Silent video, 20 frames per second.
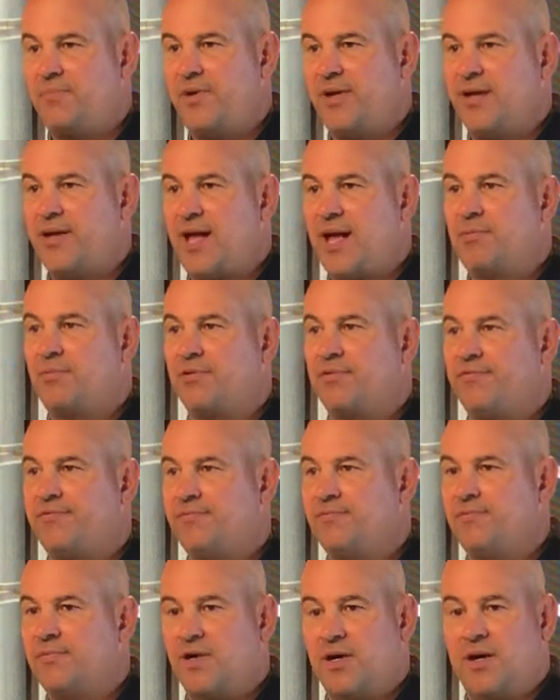being able
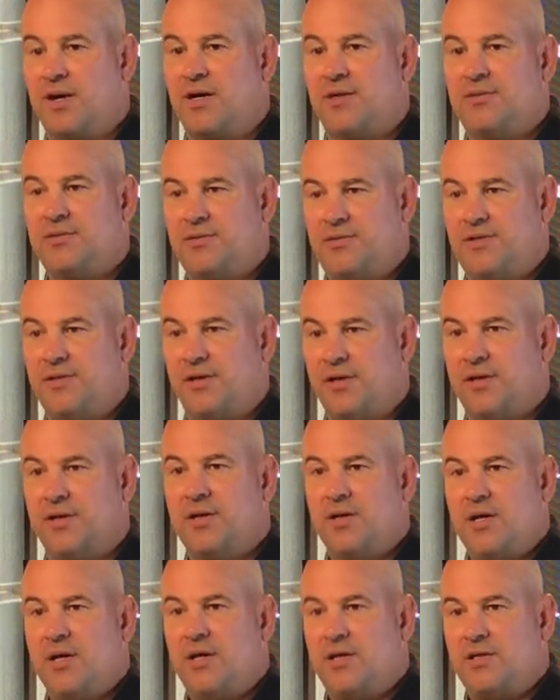
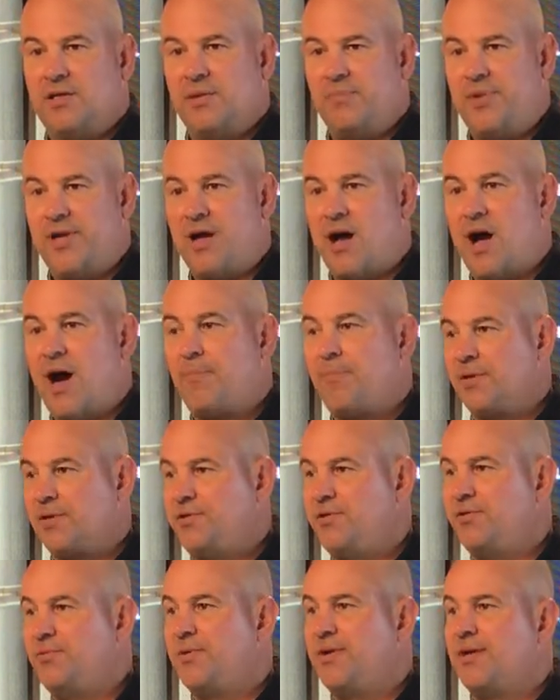to be
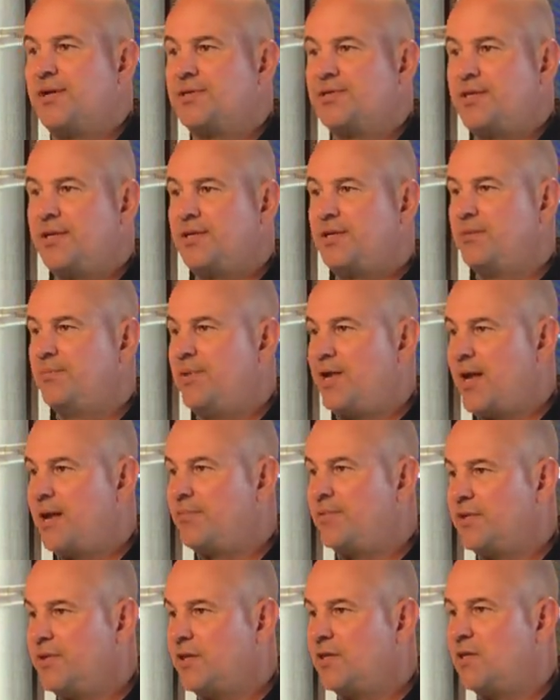opportunistic, to be
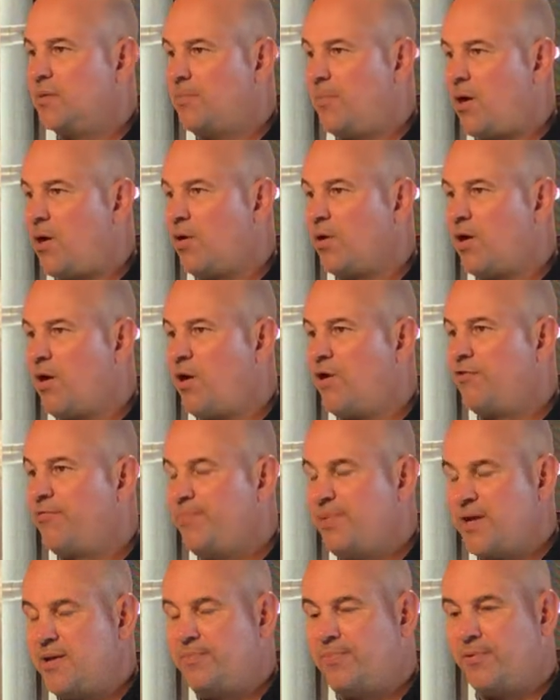able to get the ball
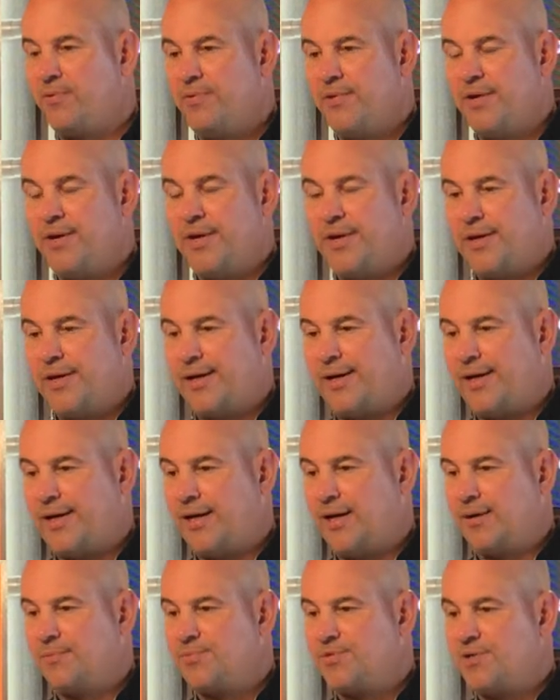off people.
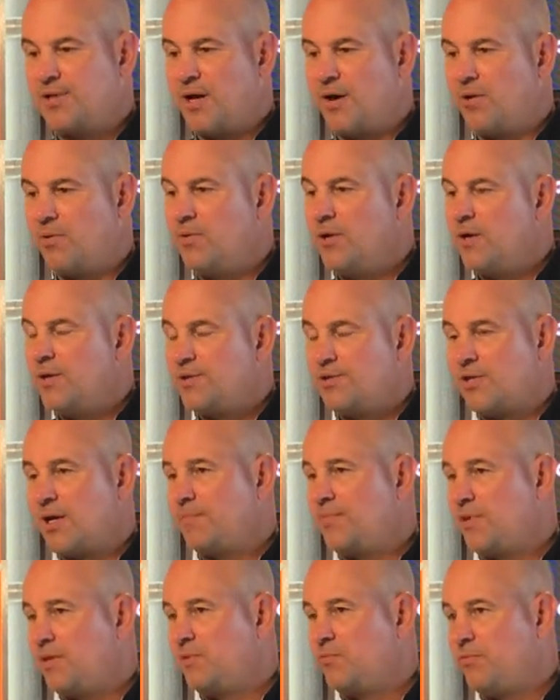So
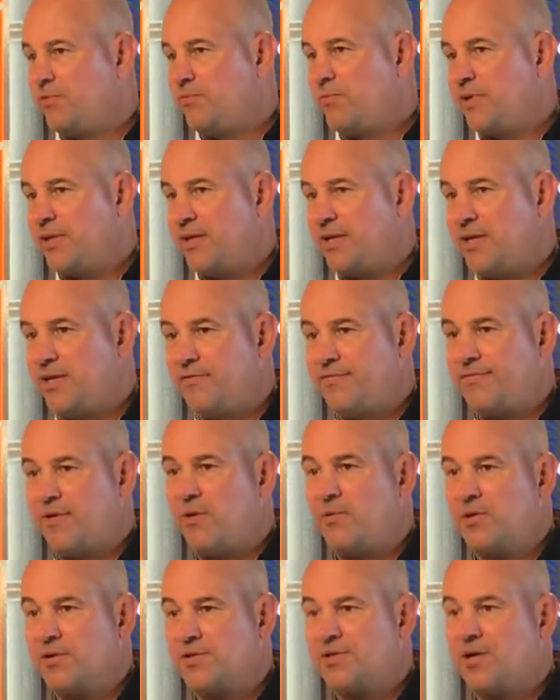something that we really need to
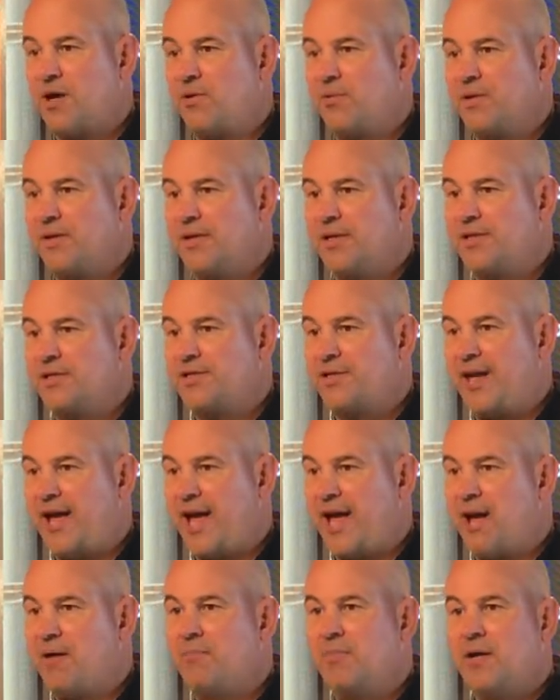focus on in this
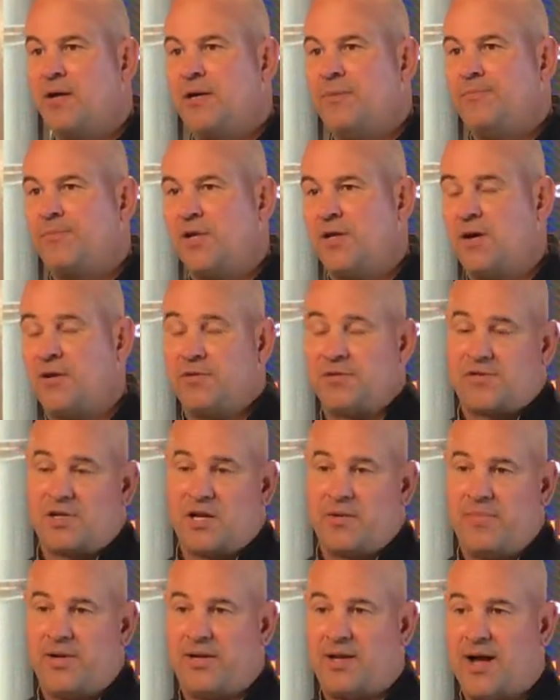camp. You know, there's
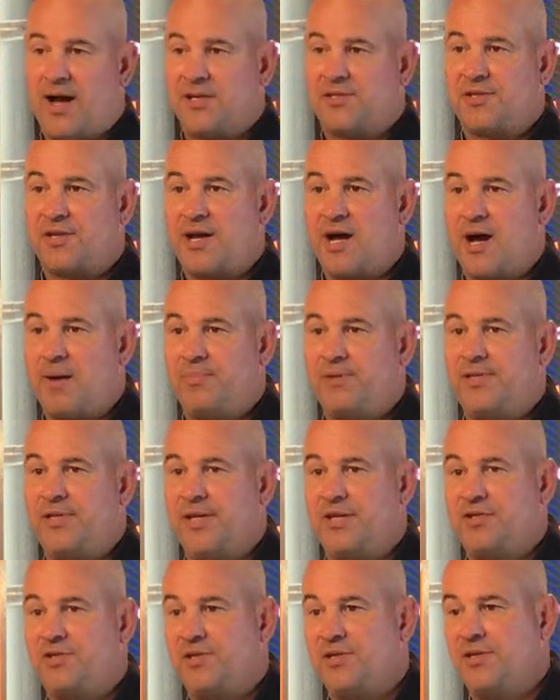going to be lots of
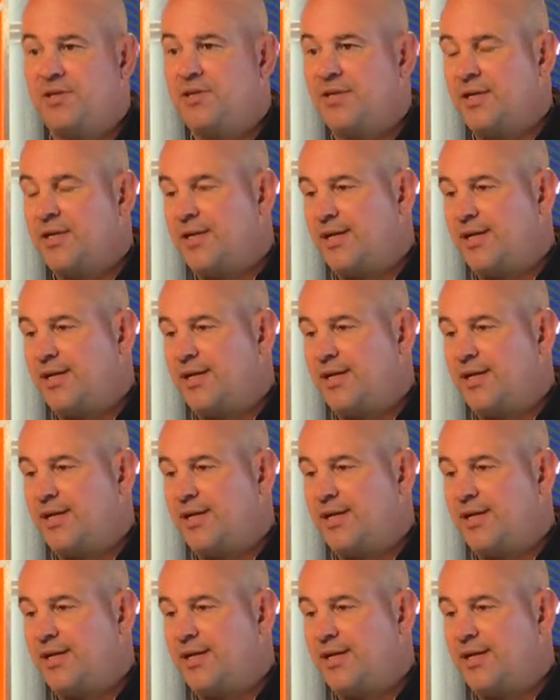competition,